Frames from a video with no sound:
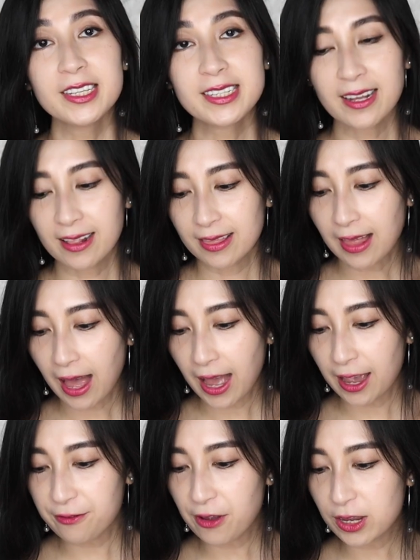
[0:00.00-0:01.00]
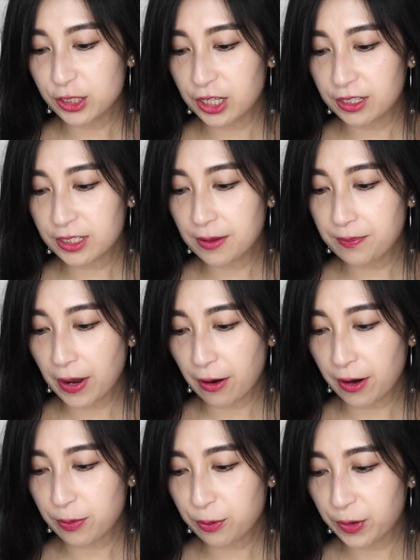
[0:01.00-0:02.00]
this Clive
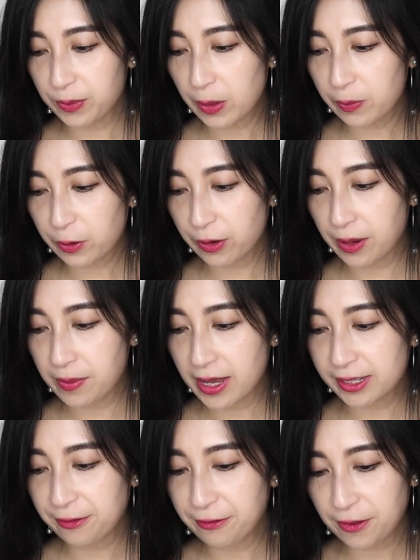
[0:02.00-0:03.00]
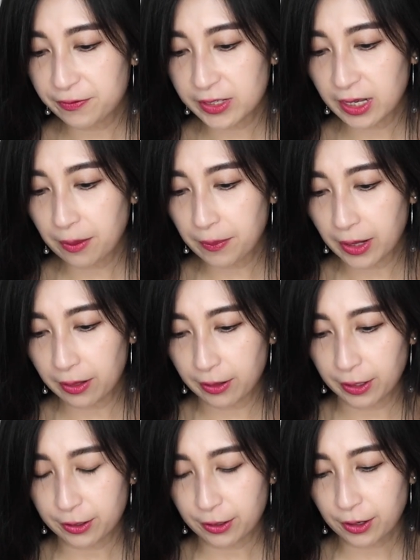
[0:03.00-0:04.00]
Ginsenberry Premium Cream is 50
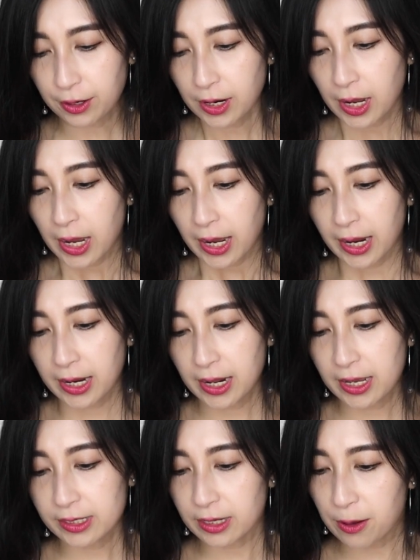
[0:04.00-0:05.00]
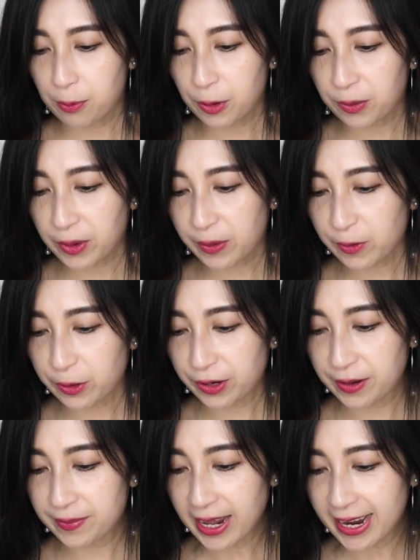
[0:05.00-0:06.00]
milliliter. It is a premium
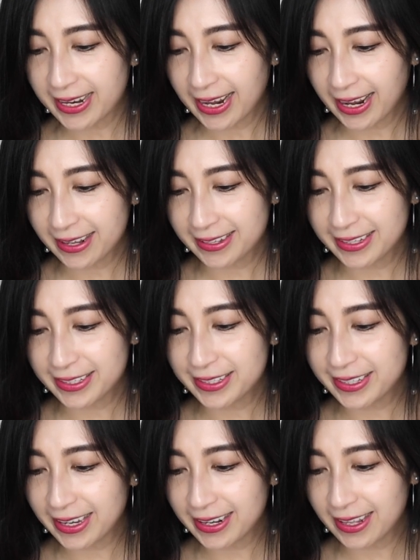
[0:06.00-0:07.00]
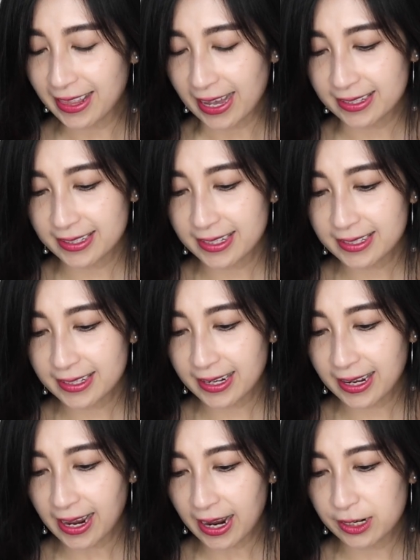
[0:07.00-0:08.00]
cream that enhances skin
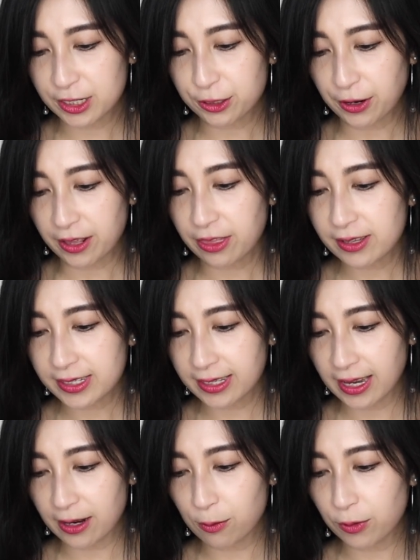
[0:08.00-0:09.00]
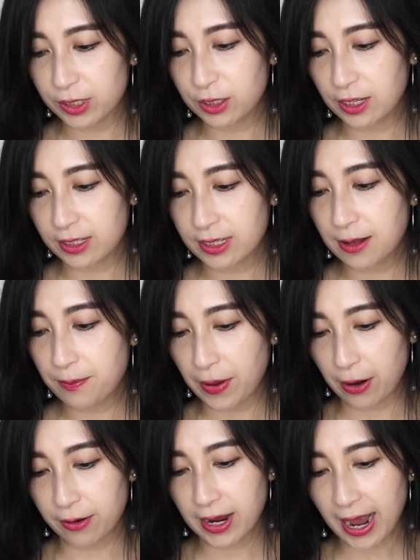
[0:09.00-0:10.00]
elasticity and strengthens skin with
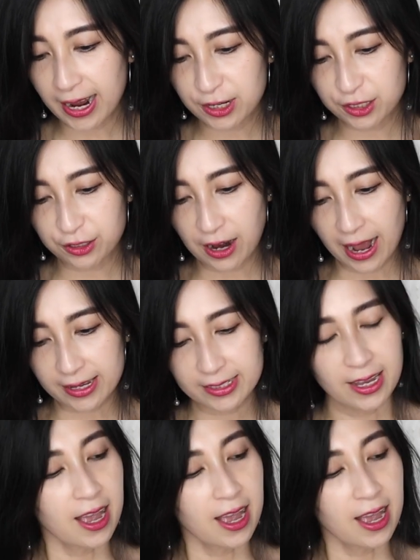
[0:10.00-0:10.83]
ginsenberry extracts.